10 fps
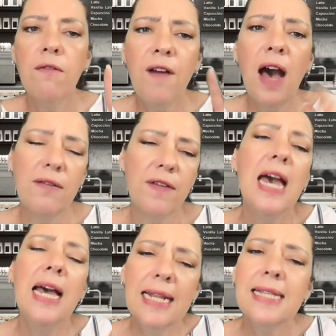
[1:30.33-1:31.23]
5,
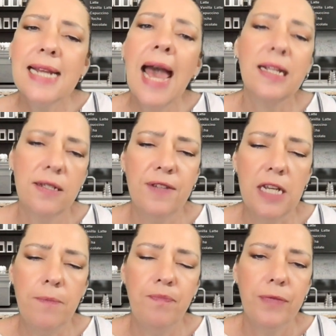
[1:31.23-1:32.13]
listen
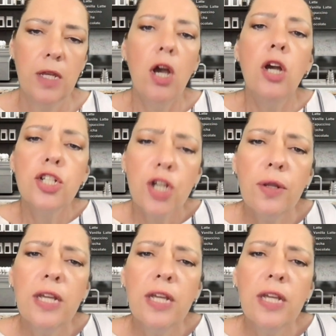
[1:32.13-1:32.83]
actively. Show